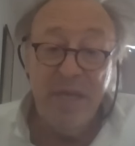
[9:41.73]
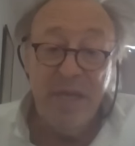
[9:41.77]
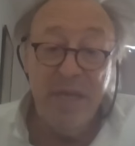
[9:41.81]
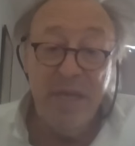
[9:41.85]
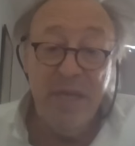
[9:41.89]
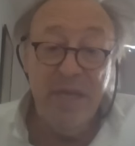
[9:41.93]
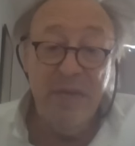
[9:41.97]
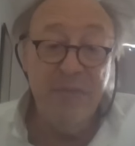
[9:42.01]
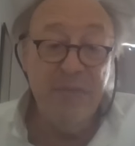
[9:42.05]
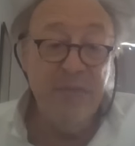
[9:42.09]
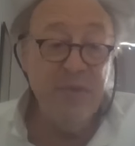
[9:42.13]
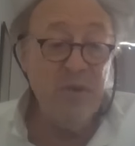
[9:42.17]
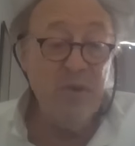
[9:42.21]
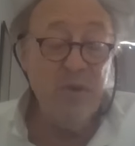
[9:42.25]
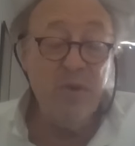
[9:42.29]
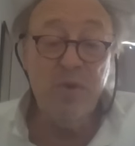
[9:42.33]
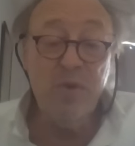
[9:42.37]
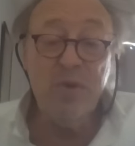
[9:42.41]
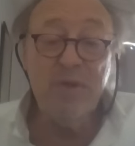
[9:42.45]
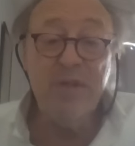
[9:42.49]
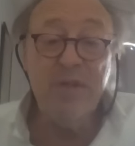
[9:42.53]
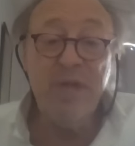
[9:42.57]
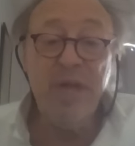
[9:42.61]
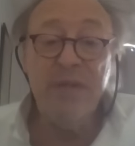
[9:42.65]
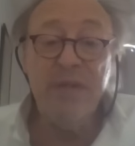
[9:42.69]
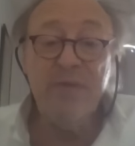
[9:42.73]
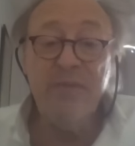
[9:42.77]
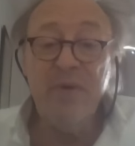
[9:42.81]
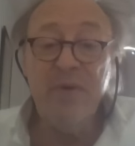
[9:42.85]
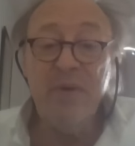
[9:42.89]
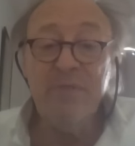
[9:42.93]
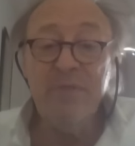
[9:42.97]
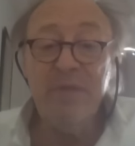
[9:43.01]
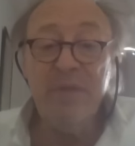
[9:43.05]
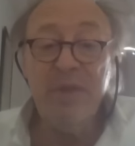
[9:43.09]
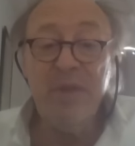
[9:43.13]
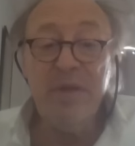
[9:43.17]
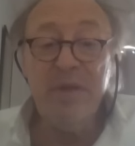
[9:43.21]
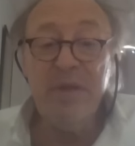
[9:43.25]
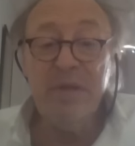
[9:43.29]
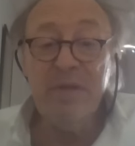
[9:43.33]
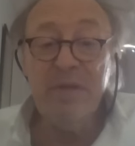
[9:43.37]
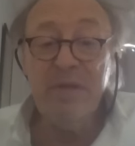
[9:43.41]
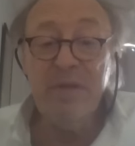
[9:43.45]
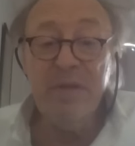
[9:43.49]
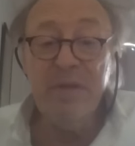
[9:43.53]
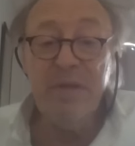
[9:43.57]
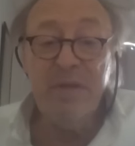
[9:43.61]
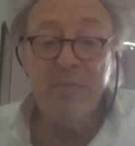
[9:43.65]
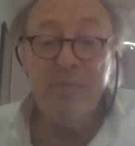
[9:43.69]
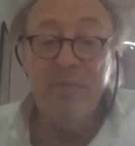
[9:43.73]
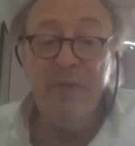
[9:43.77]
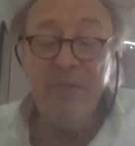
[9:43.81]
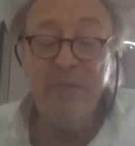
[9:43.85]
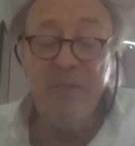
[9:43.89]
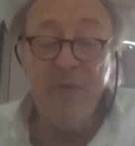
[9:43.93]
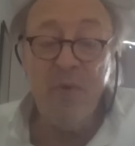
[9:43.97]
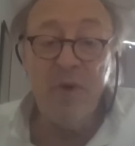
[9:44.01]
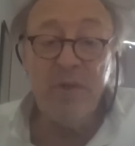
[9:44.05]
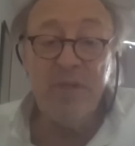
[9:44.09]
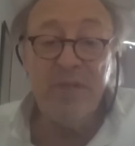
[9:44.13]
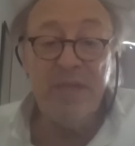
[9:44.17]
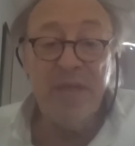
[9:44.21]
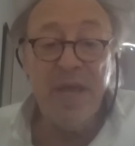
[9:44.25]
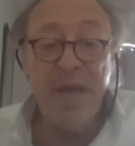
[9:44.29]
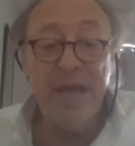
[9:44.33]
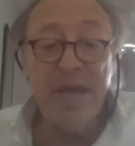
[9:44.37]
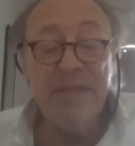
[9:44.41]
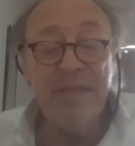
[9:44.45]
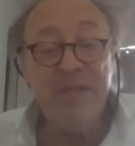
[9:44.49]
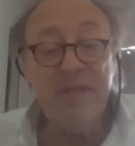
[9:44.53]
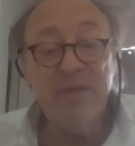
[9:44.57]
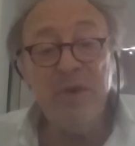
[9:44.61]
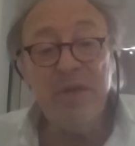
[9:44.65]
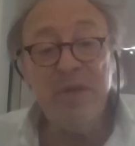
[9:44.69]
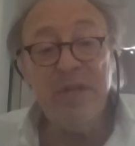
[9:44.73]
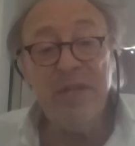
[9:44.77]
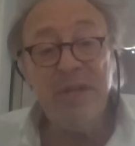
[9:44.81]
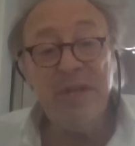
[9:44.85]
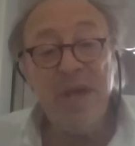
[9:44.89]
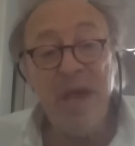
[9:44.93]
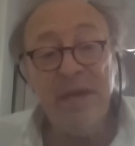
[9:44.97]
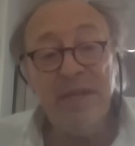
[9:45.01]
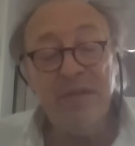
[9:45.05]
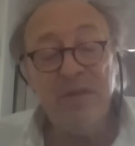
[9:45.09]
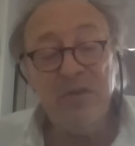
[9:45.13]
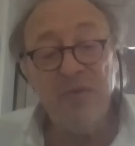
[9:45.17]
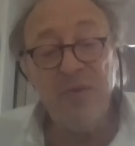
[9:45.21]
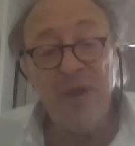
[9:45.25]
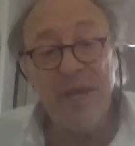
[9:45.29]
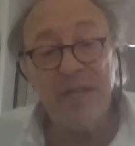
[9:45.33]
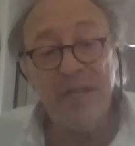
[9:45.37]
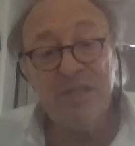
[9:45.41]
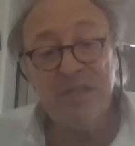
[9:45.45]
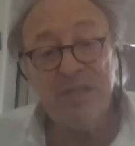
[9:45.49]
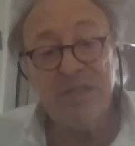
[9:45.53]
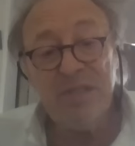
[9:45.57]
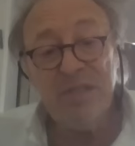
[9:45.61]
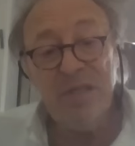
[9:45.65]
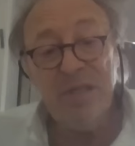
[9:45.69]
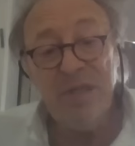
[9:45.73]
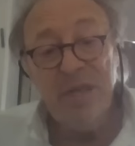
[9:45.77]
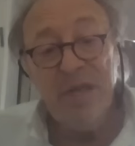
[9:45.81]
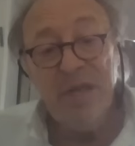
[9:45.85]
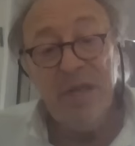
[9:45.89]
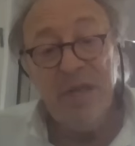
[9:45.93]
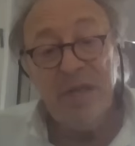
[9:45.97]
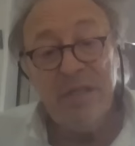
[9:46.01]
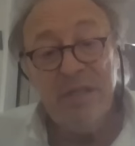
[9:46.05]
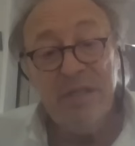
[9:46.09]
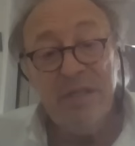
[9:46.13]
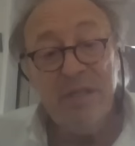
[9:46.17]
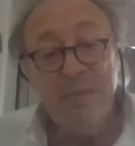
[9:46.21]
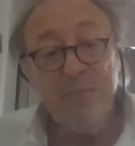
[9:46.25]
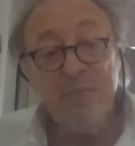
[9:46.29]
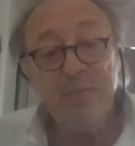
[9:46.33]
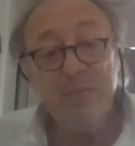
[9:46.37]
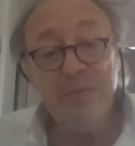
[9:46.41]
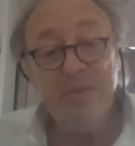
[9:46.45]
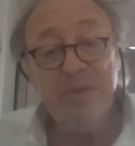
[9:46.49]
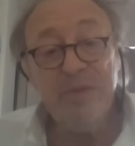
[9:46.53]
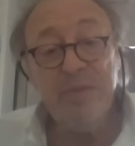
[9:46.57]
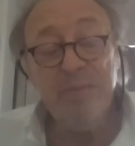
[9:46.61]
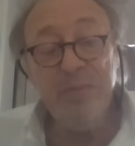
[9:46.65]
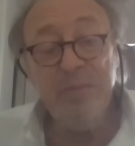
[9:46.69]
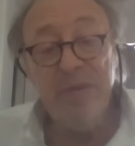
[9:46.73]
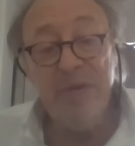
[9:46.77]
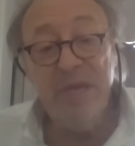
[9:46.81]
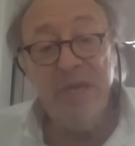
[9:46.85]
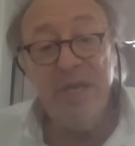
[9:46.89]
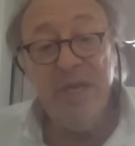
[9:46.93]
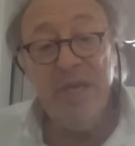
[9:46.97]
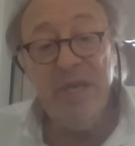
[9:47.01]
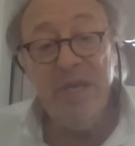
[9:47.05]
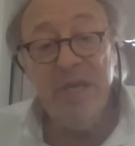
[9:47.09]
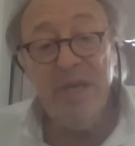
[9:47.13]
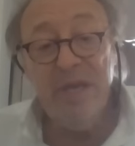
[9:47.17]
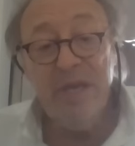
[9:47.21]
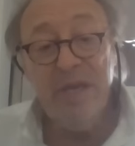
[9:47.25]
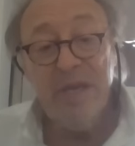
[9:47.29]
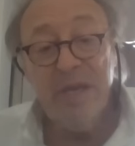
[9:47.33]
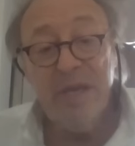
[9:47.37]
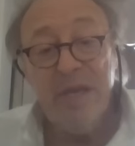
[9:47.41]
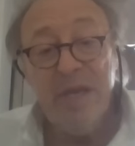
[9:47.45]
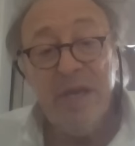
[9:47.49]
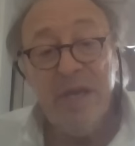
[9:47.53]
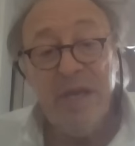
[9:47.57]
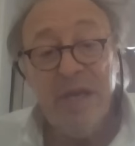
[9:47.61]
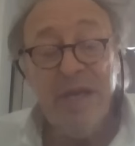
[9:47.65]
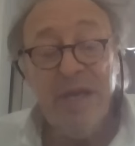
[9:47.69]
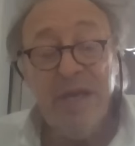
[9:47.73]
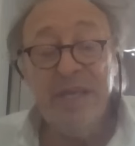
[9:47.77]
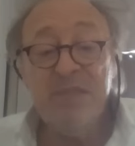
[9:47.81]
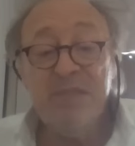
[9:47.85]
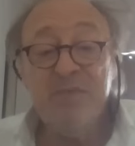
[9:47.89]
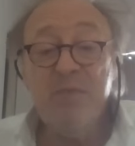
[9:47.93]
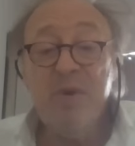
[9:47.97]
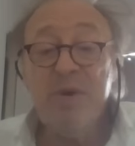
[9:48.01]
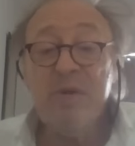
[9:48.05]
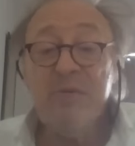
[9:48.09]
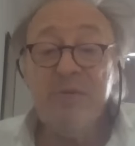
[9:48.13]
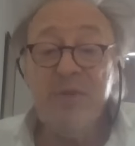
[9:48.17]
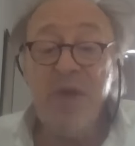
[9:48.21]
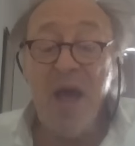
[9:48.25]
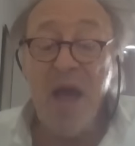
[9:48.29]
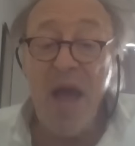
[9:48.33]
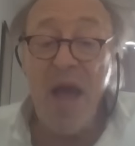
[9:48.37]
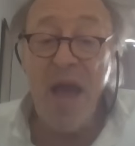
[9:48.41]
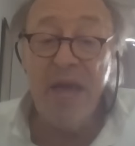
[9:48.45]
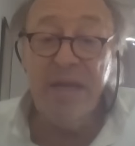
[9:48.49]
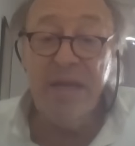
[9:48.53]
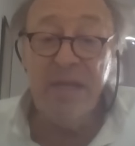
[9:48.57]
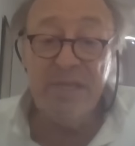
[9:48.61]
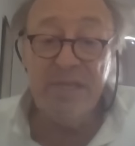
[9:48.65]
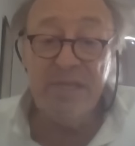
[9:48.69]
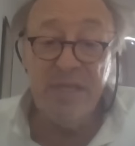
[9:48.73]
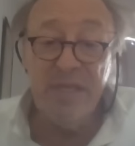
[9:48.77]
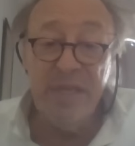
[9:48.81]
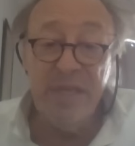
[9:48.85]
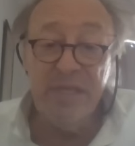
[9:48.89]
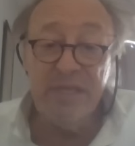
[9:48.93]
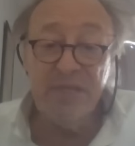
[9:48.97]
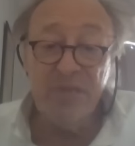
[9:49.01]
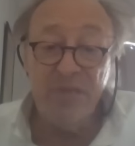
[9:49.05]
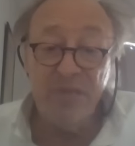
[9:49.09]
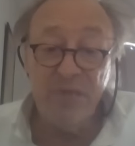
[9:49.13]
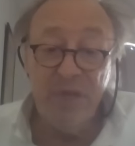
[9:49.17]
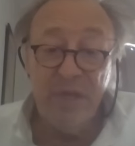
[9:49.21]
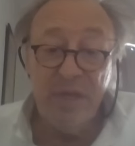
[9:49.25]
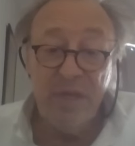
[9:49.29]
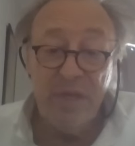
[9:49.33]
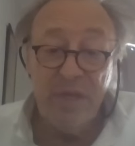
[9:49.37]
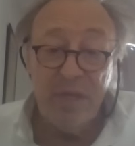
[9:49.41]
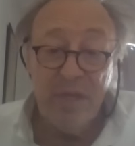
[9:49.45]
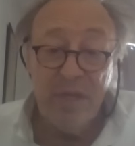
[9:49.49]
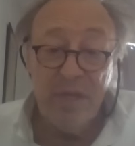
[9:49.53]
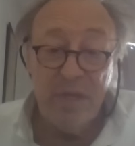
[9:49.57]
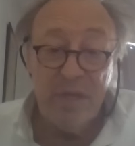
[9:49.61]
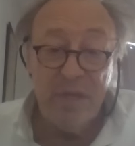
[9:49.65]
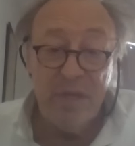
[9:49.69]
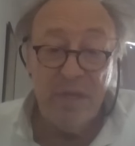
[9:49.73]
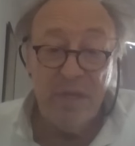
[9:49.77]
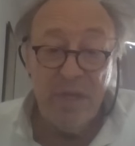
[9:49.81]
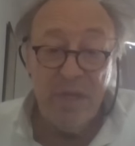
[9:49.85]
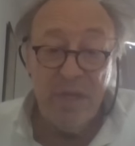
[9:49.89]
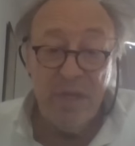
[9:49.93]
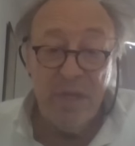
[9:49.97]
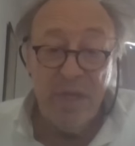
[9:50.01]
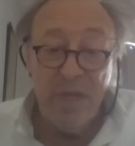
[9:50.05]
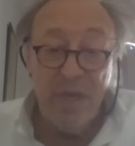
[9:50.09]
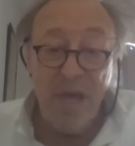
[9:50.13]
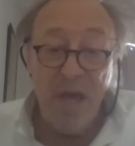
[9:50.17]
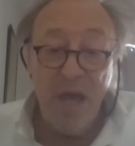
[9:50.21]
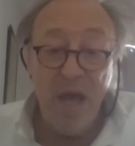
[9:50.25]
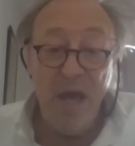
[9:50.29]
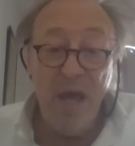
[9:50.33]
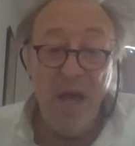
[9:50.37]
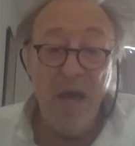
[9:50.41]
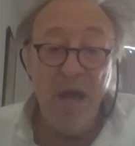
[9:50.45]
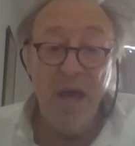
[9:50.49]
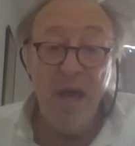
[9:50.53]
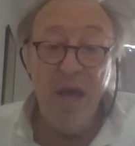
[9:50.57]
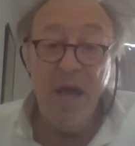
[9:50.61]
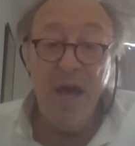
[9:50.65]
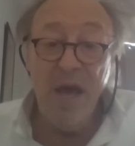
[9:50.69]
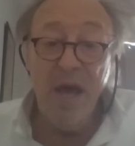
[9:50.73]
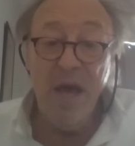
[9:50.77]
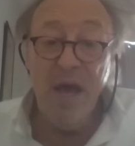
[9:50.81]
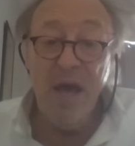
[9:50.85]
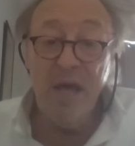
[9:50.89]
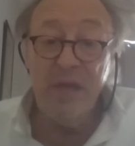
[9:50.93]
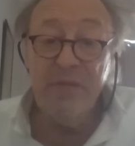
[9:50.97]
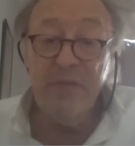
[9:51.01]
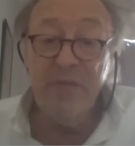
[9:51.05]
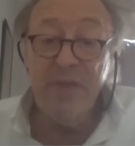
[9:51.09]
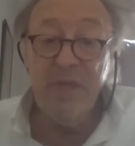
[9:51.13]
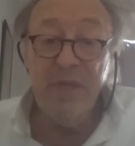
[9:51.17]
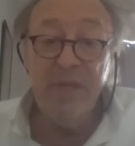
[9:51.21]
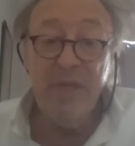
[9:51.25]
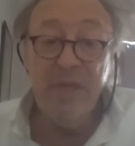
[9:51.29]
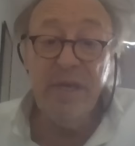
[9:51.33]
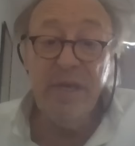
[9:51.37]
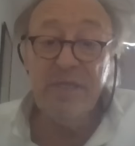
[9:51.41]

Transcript: if you look that from the, the, before the nineteen twenty-nine crash, the, the P E is one of the highest in history. Uh, the,